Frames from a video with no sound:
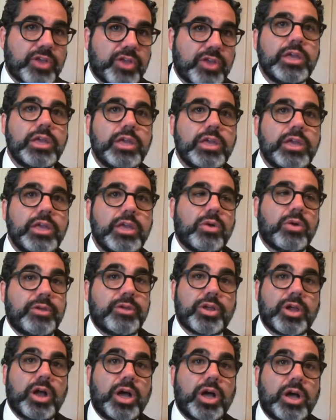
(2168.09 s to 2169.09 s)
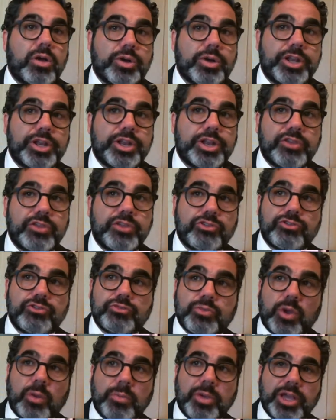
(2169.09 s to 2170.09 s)
varying from
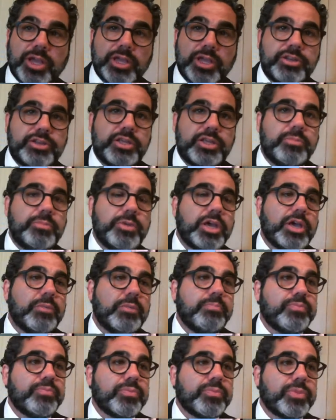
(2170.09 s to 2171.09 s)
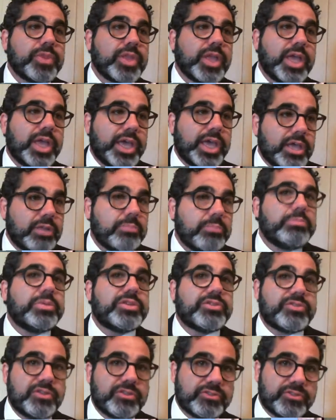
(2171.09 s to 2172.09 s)
organizations from academia, and
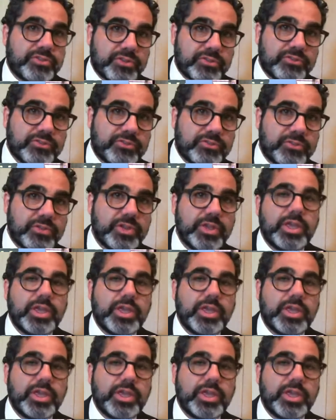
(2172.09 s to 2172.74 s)
businesses.